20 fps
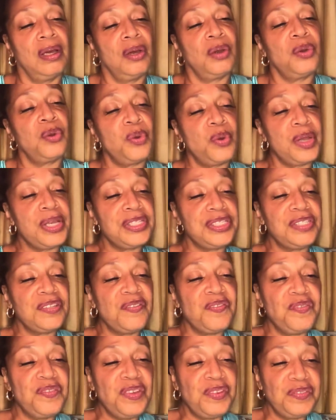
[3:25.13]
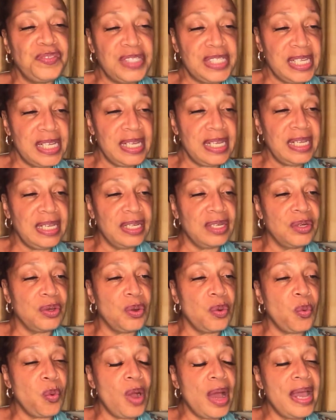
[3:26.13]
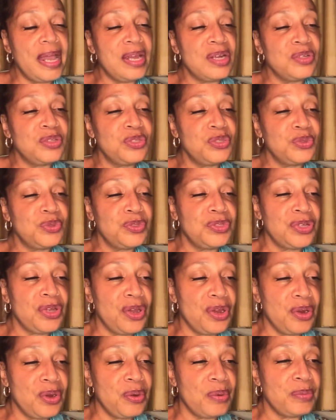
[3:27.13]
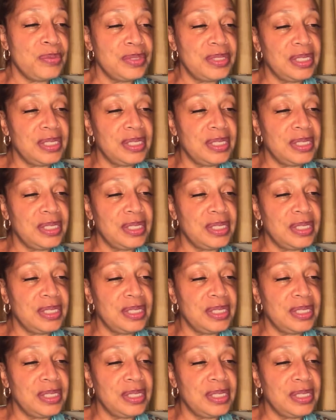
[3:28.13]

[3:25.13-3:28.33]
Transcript: Question 15. Why are two terms,